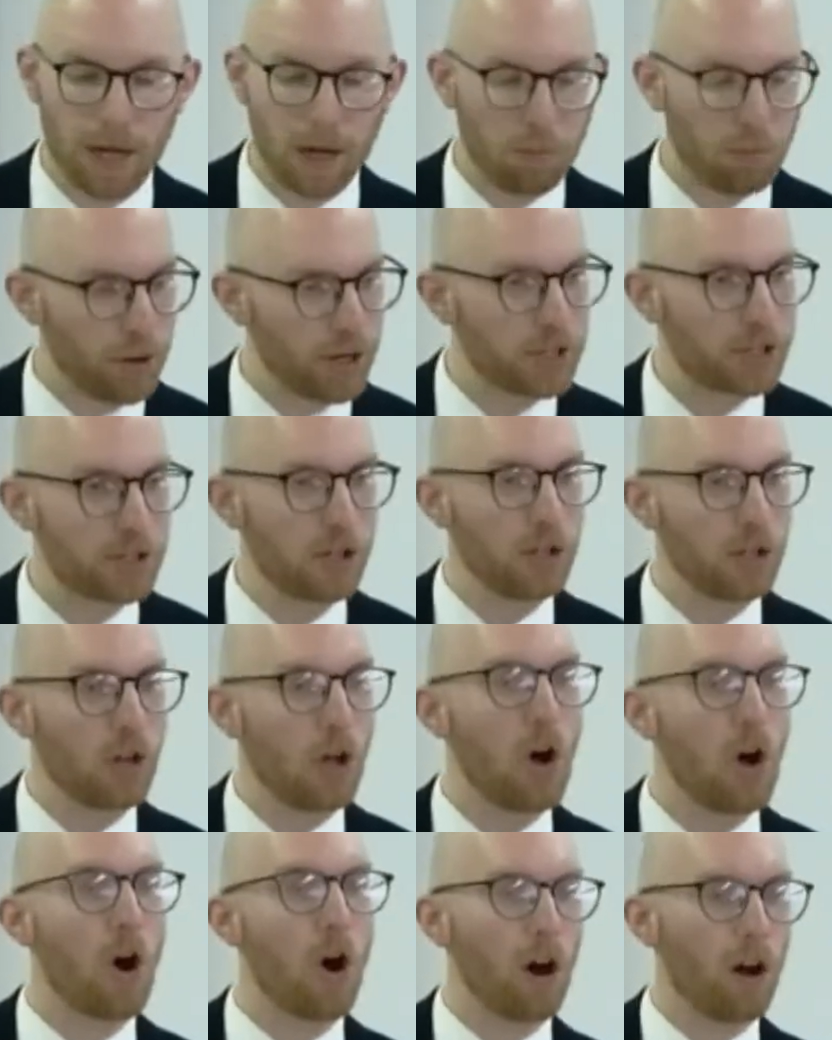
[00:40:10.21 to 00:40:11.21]
He brings the
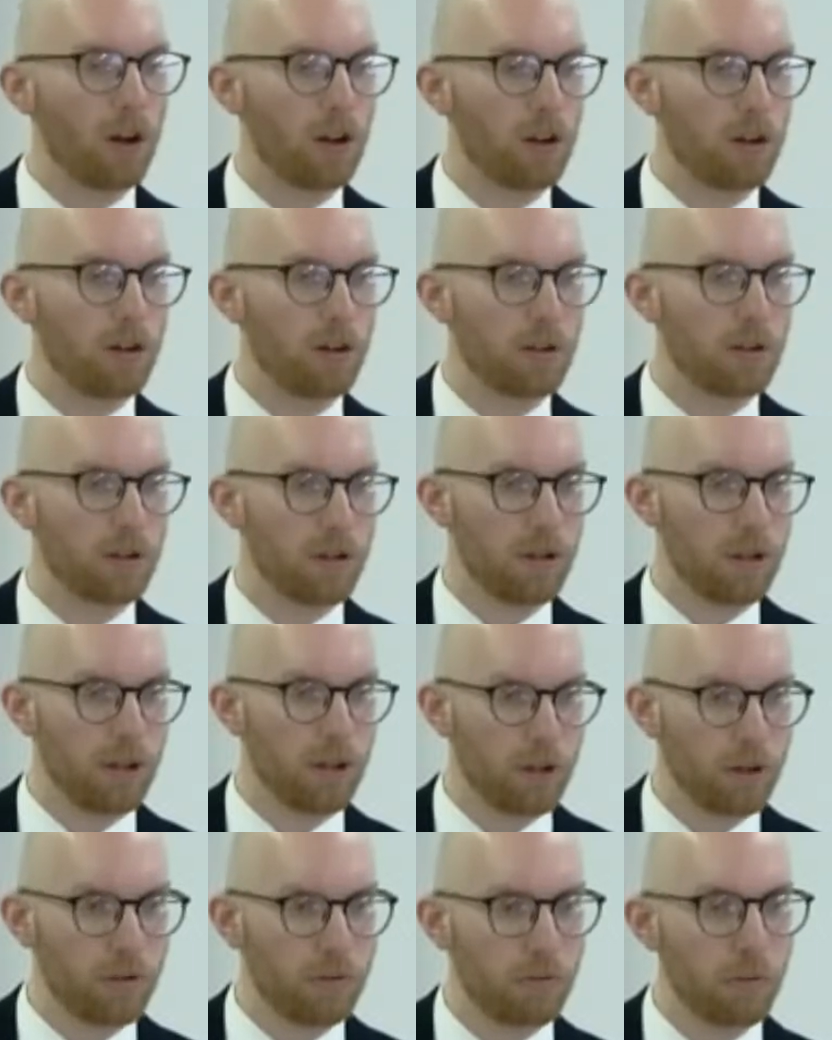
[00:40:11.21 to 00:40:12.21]
law,
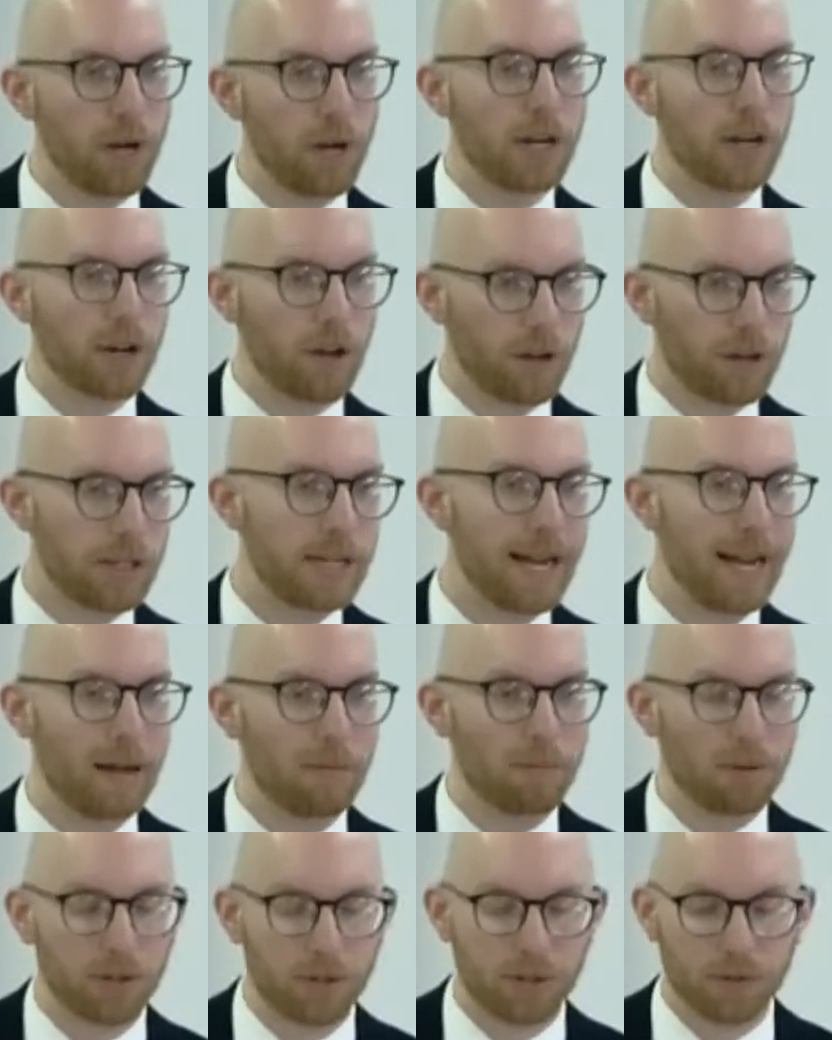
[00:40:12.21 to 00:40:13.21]
written on
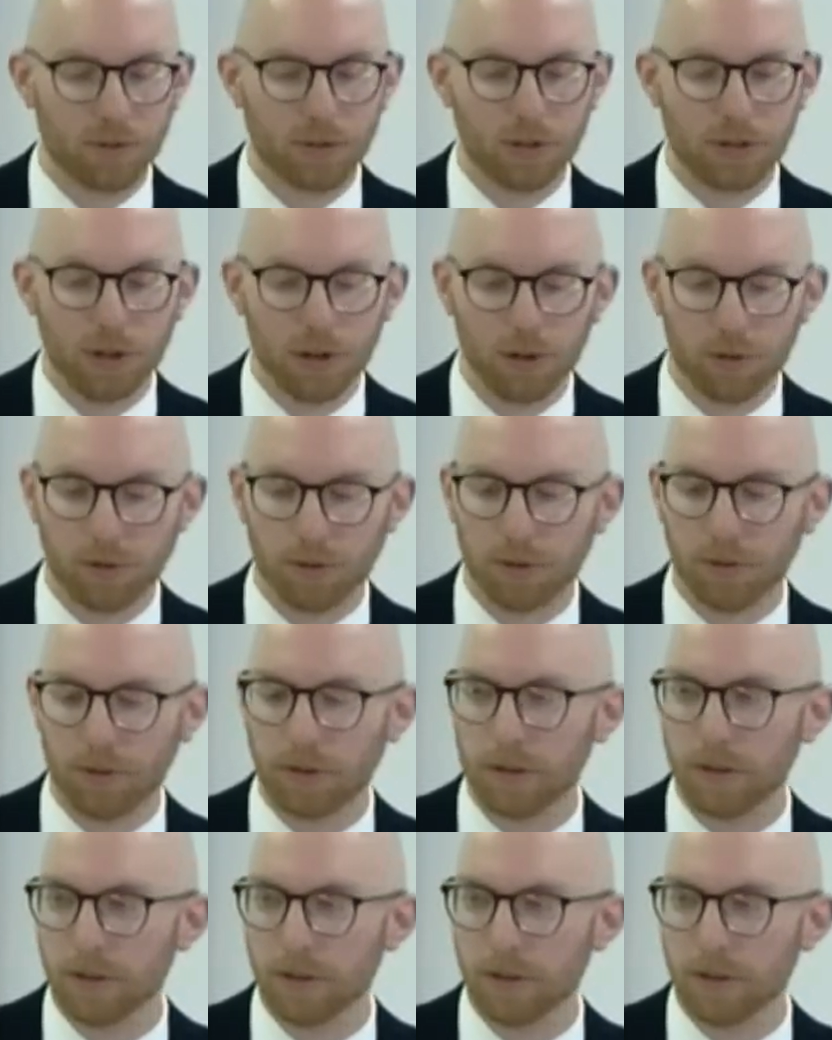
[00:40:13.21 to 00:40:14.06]
tablets of stone.